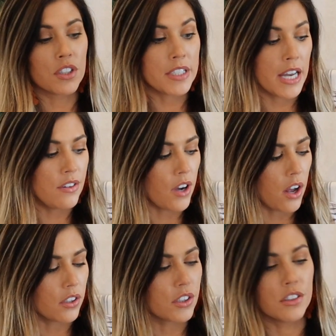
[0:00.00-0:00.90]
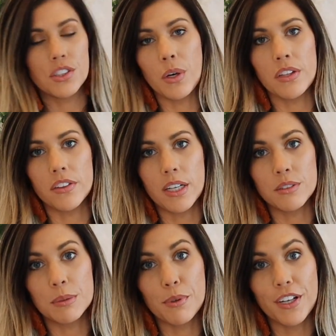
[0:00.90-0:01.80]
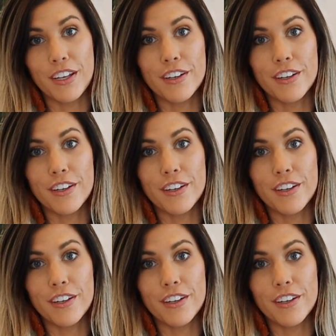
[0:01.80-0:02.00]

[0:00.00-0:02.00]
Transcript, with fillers: for $10, so I thought that was pretty